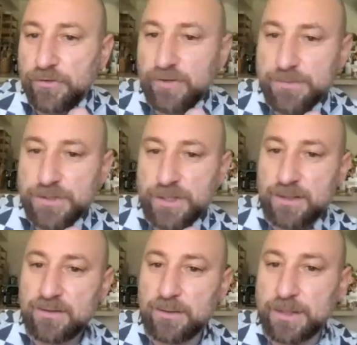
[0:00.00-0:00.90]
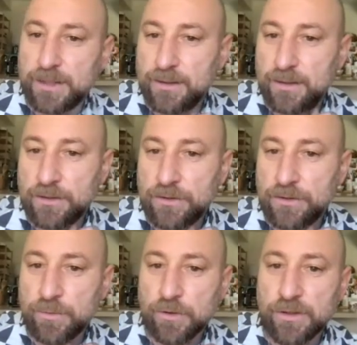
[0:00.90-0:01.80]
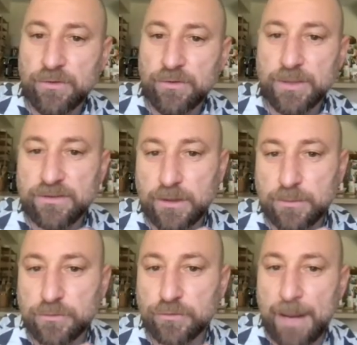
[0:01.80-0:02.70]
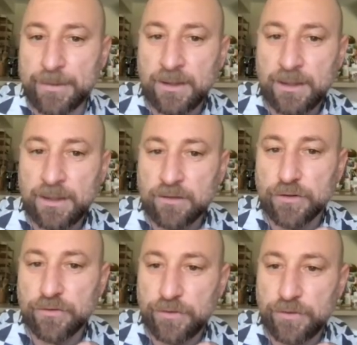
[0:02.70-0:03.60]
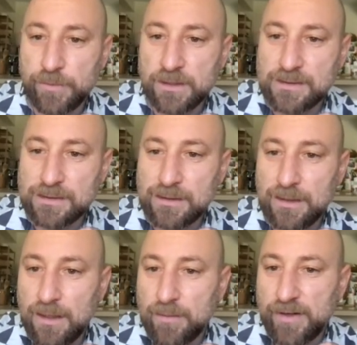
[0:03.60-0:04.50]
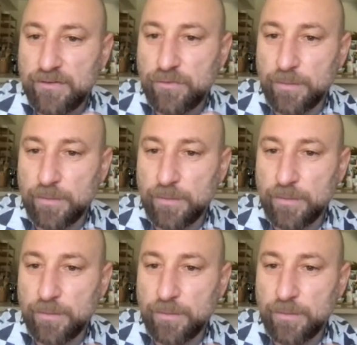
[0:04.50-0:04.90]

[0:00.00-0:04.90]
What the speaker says: Object perception is limited in newborns, but develops rapidly in the first few months.